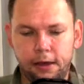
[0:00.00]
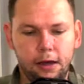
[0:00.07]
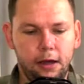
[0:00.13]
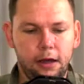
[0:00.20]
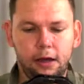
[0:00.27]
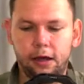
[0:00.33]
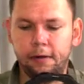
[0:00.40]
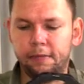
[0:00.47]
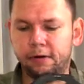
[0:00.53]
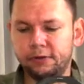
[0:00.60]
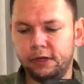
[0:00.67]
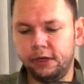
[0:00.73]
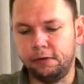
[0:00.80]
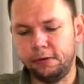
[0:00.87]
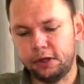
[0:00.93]
I was a
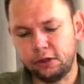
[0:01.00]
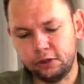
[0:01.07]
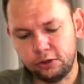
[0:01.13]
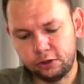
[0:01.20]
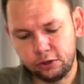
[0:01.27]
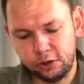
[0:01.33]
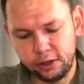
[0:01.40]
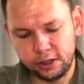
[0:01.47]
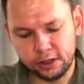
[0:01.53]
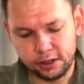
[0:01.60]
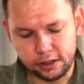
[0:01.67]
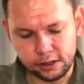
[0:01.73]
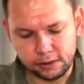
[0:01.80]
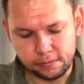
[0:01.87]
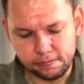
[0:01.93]
little bit concerned that
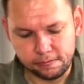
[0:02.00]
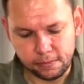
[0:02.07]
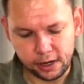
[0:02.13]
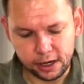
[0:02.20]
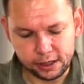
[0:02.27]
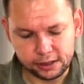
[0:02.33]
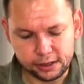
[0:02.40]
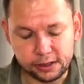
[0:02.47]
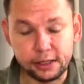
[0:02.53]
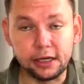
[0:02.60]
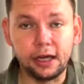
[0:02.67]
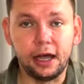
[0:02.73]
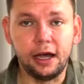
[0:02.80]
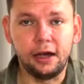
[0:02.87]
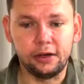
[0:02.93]
this might stick
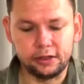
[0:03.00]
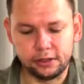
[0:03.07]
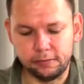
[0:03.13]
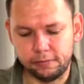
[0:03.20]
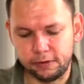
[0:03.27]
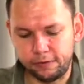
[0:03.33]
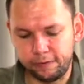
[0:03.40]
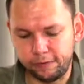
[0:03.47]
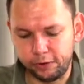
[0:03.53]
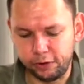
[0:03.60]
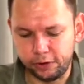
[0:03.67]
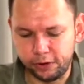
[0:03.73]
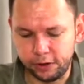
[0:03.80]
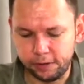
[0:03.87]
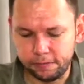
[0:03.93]
out a bit
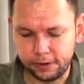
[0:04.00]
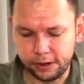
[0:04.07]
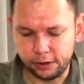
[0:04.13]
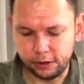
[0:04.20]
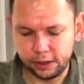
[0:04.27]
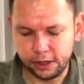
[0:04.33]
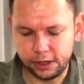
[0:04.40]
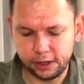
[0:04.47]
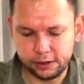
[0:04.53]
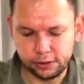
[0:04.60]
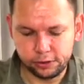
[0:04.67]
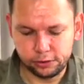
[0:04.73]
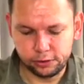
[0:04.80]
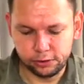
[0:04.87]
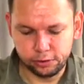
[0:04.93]
further, but looking at the
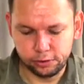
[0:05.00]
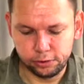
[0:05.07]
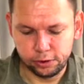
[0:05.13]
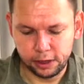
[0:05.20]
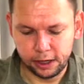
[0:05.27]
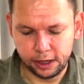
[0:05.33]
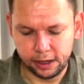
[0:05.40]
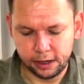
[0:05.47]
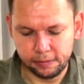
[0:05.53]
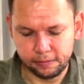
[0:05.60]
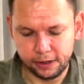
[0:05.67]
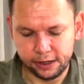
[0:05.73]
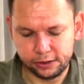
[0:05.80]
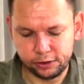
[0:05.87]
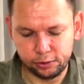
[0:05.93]
two
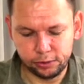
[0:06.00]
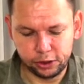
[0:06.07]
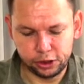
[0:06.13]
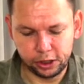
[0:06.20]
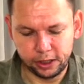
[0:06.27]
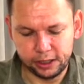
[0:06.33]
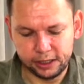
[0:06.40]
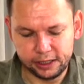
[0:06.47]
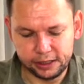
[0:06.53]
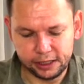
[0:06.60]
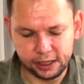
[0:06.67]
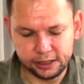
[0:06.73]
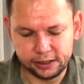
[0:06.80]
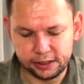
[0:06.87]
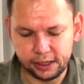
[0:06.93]
next to each other, it
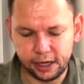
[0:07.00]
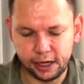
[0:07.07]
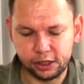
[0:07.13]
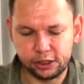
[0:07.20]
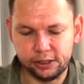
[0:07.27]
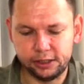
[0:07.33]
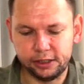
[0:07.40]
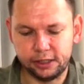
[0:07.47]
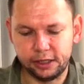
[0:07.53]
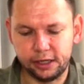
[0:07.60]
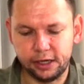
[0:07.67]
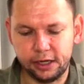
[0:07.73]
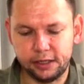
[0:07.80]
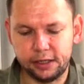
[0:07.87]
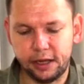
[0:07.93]
doesn't actually stick
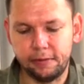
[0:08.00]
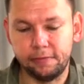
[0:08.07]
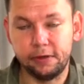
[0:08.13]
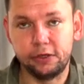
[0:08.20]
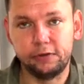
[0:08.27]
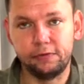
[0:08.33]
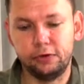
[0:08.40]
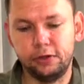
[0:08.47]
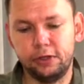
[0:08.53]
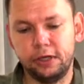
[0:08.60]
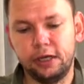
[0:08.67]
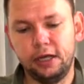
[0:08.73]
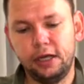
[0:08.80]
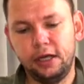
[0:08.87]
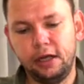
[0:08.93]
out that much further.
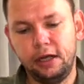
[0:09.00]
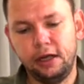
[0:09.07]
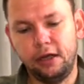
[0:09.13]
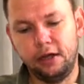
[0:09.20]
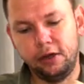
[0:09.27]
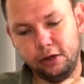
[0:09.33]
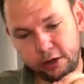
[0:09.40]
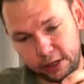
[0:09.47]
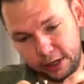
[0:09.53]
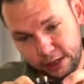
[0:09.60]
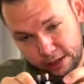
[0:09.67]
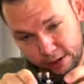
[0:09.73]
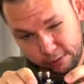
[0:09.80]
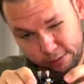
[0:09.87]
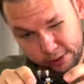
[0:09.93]
Only,
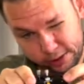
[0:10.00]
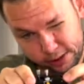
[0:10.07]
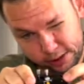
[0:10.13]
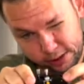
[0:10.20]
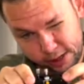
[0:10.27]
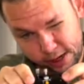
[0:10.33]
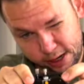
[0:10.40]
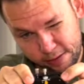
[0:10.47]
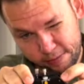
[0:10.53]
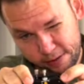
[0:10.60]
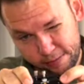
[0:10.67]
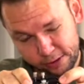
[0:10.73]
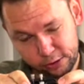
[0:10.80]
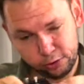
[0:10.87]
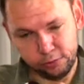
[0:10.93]
I would say,
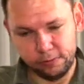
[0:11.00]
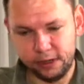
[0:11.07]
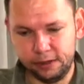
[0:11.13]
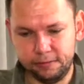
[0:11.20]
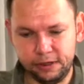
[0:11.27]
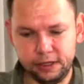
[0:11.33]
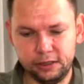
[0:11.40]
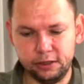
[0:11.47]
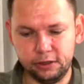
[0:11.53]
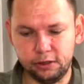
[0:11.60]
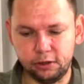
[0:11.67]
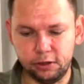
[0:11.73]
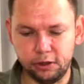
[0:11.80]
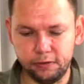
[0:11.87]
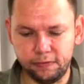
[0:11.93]
maybe 2 millimeters,
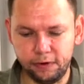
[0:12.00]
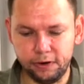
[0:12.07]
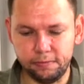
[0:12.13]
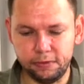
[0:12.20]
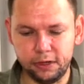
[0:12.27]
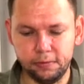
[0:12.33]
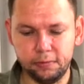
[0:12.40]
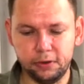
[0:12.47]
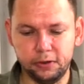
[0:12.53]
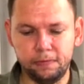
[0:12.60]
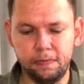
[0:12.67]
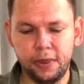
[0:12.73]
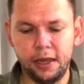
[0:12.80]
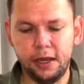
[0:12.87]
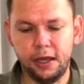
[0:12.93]
so very minimal.
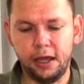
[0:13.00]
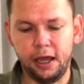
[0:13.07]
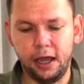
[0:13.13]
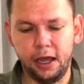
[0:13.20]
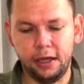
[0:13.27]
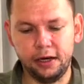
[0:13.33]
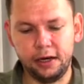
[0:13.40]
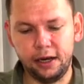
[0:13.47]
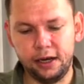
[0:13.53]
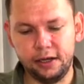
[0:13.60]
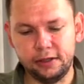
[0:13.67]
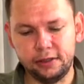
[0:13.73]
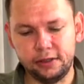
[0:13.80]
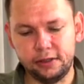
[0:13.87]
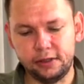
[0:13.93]
And it
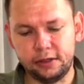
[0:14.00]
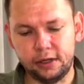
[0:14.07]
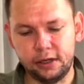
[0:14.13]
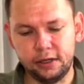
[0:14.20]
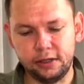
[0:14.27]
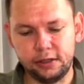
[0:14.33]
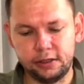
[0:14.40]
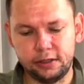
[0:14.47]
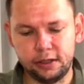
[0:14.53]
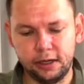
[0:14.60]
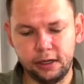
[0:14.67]
has this nice